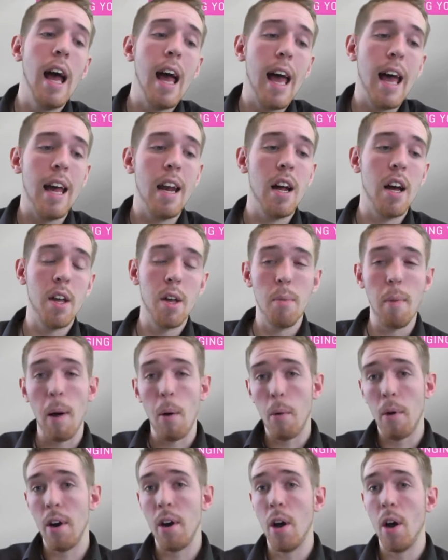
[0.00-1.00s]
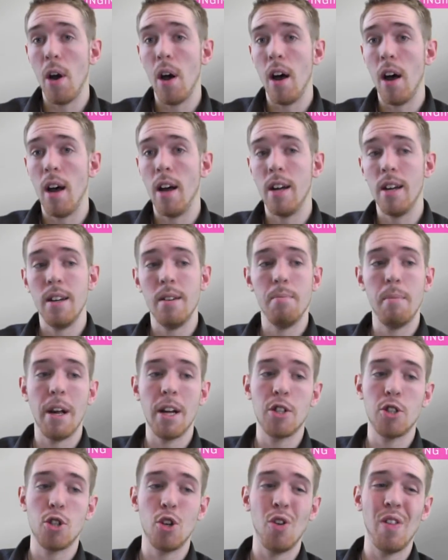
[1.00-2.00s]
And you might want to
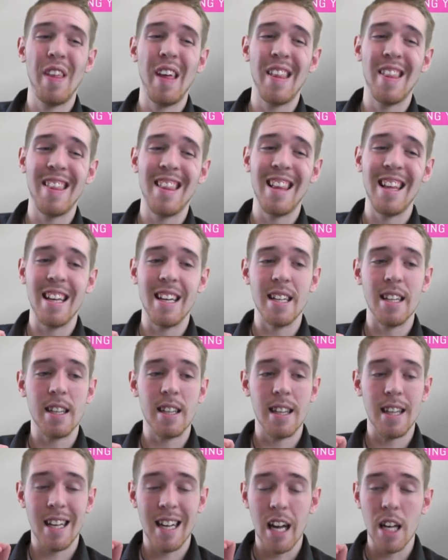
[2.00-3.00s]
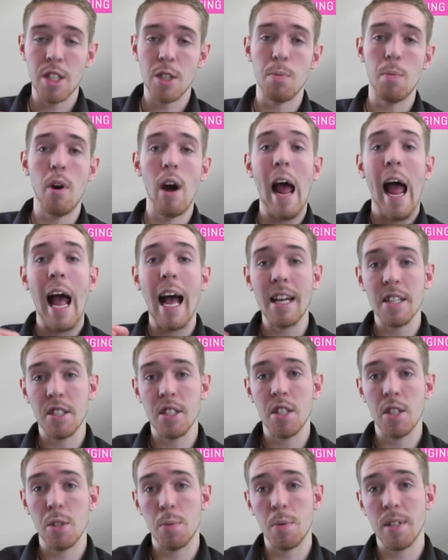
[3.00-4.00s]
make sure that the customer has
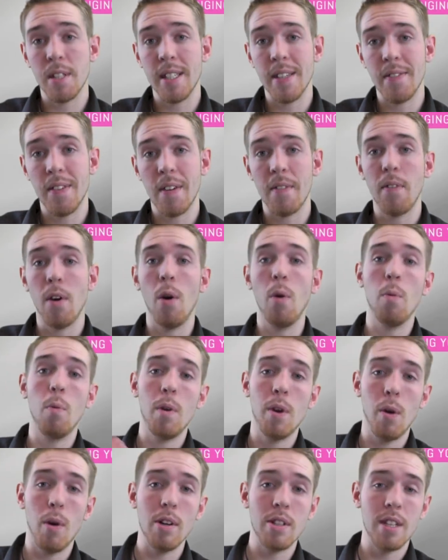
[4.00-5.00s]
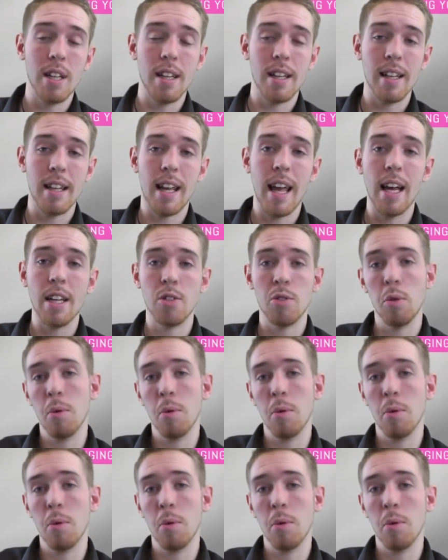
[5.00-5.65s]
this specific phone when you are selling the case